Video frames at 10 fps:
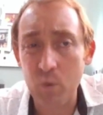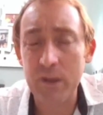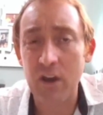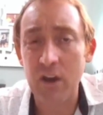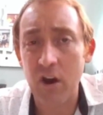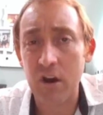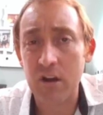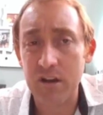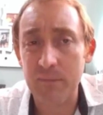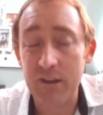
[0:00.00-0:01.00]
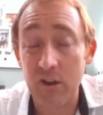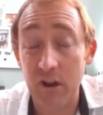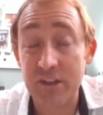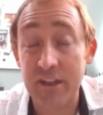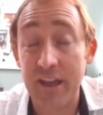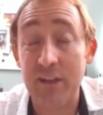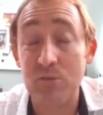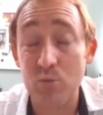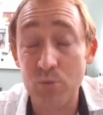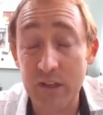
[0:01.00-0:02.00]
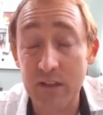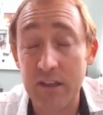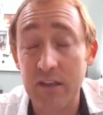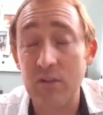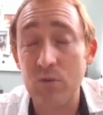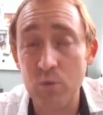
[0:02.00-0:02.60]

we are going to be launching a really,